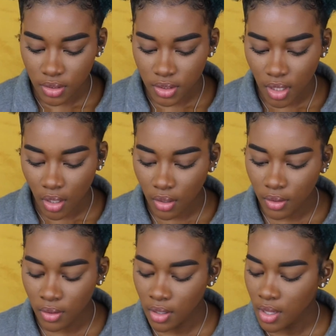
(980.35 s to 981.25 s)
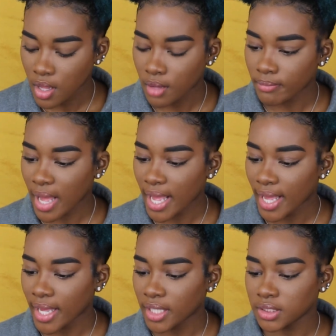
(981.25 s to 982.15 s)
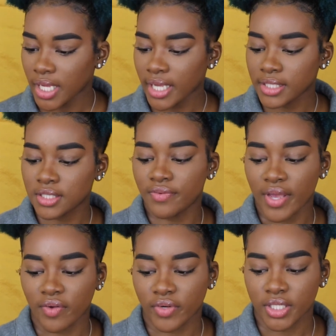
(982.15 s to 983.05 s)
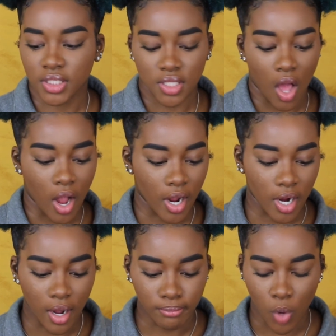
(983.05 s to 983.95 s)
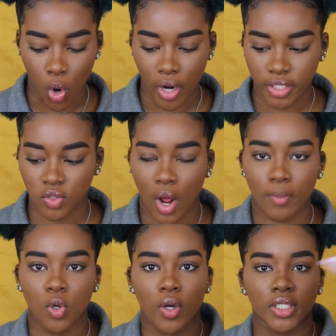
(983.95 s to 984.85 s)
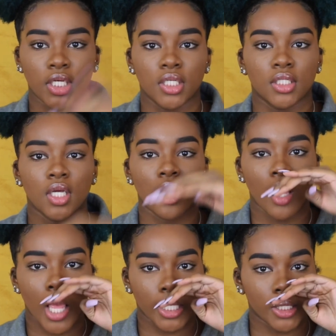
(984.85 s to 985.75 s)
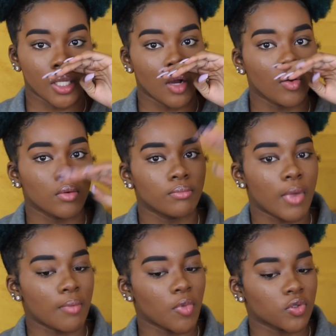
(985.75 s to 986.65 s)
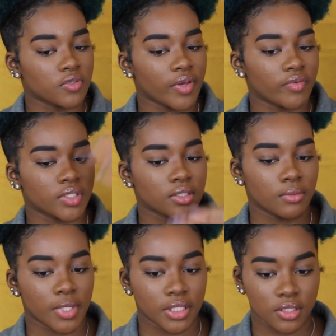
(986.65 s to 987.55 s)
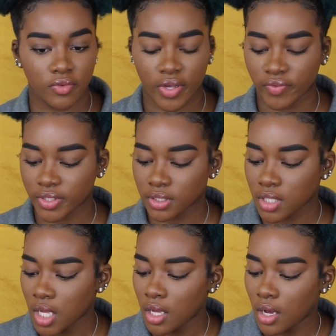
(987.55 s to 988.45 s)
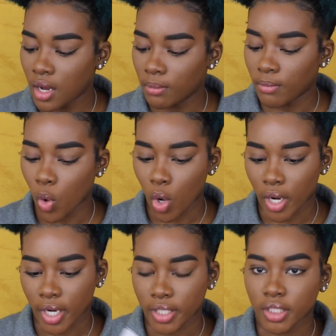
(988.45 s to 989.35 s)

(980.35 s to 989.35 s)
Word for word: So my next favorites are Amore. You know, I'm going in, you know, my most favorites to my least favorites. Amore.